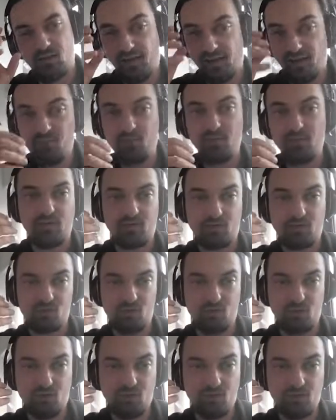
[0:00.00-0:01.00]
having
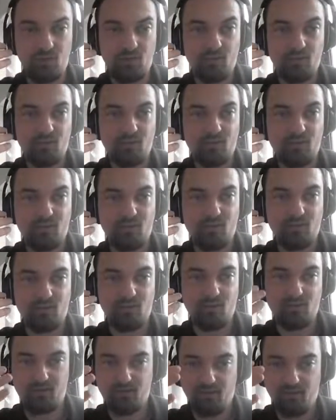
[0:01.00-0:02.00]
actually
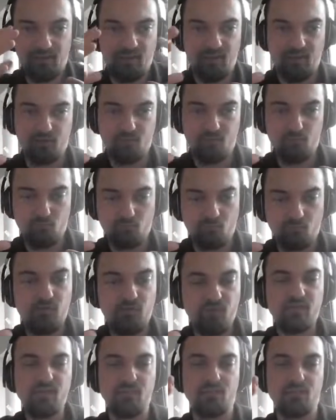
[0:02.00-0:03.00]
a
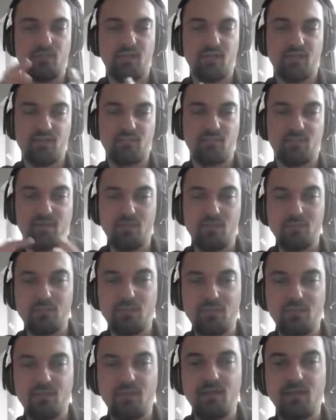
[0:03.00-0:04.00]
feasible
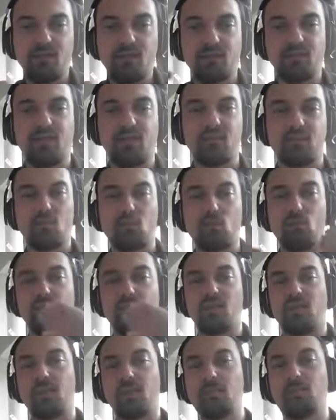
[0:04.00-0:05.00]
experiment that we
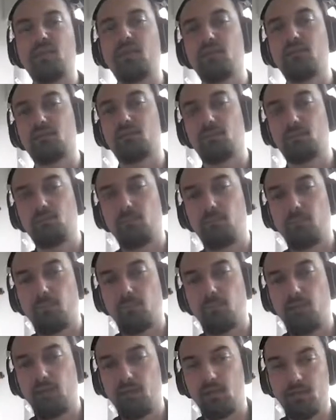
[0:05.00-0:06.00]
can build
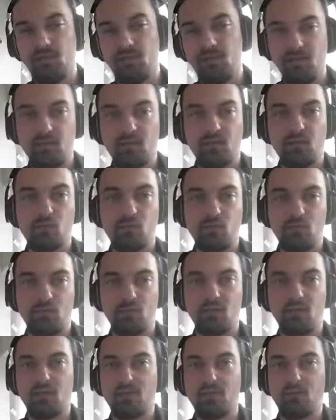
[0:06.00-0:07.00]
in
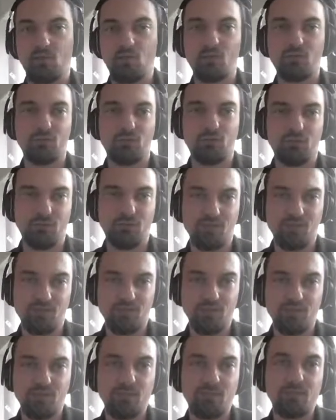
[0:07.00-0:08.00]
our
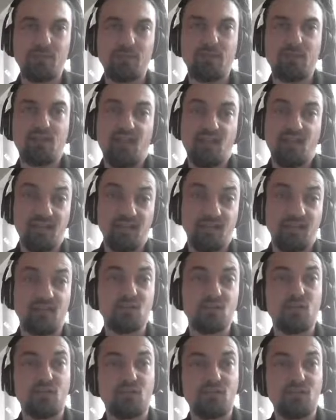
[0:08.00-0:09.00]
laboratories. And
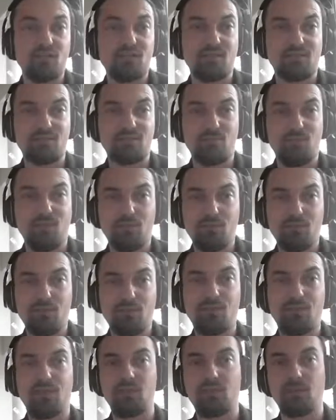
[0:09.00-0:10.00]
actually this
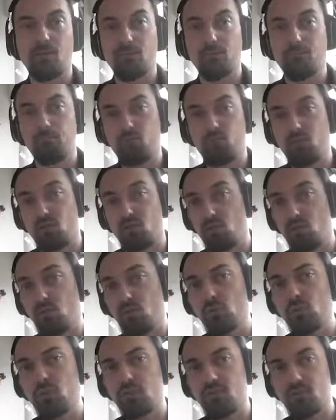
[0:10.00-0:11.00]
experiment that the
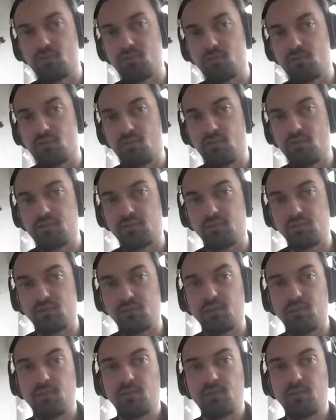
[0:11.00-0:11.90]
computer has suggested